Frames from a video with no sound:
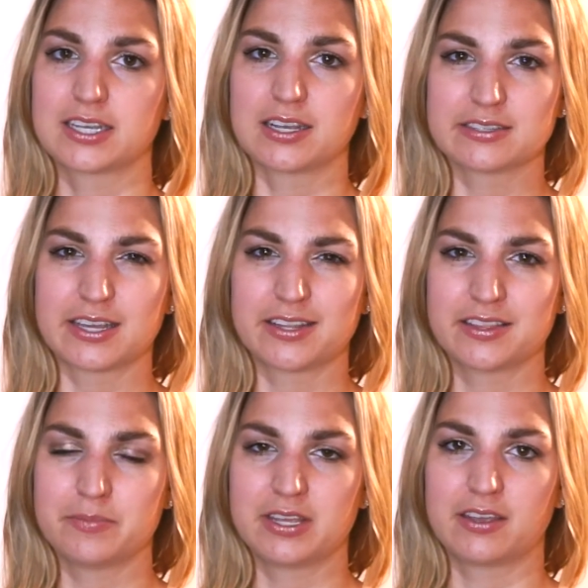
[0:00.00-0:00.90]
Like I said in
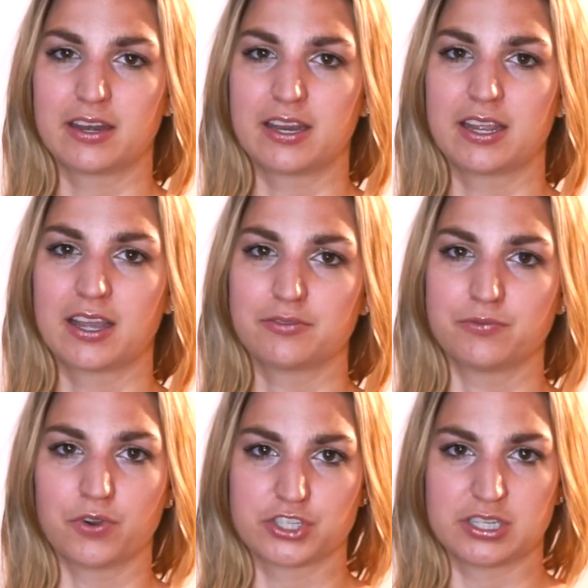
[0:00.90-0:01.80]
the beginning,
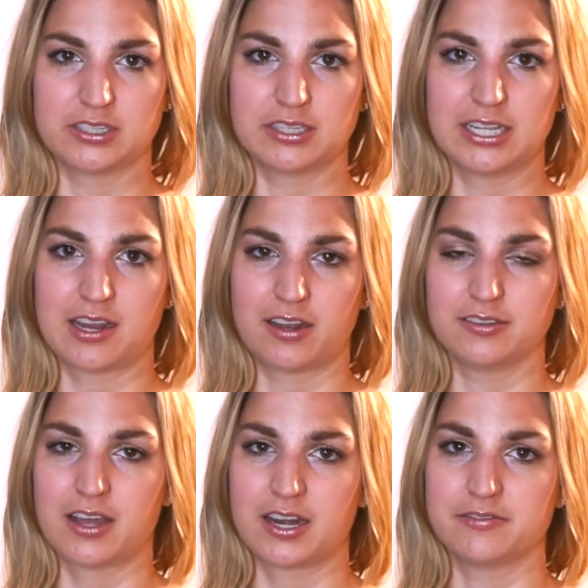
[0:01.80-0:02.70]
unfortunately not a
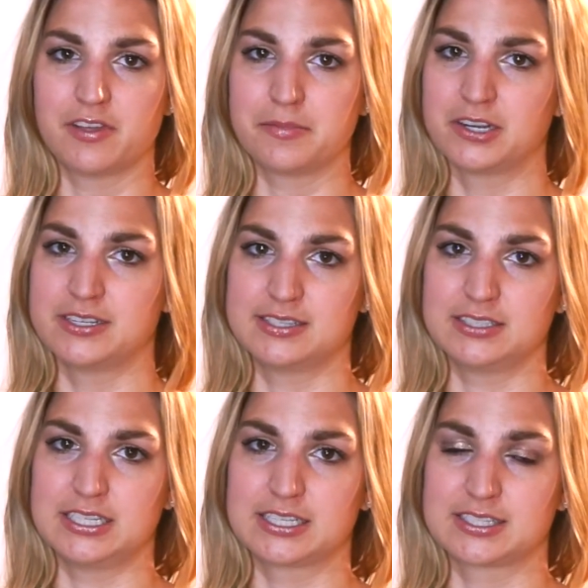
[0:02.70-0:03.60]
lot of them are
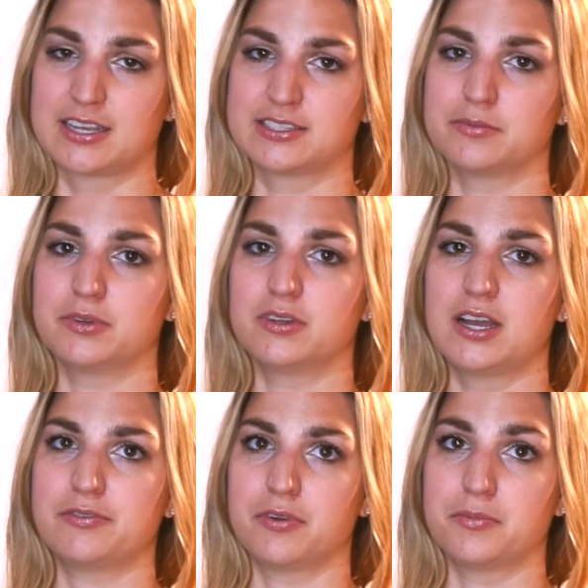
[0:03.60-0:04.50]
easily accessible
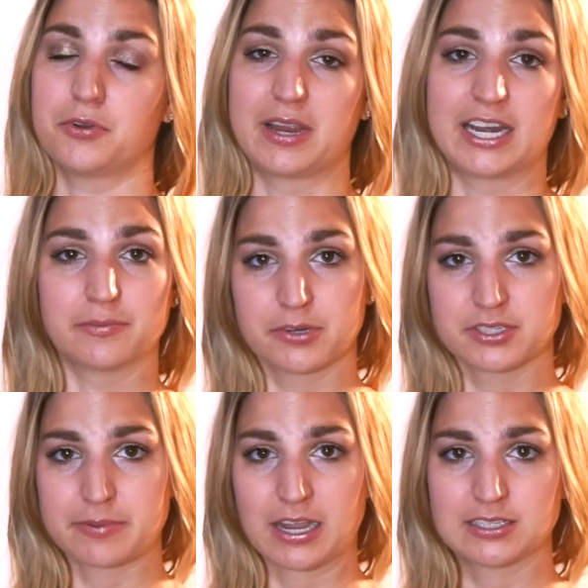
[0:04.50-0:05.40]
from a rating
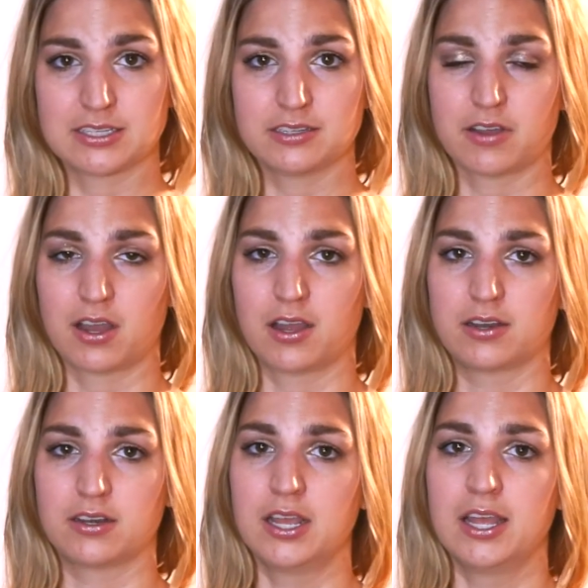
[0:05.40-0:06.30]
perspective on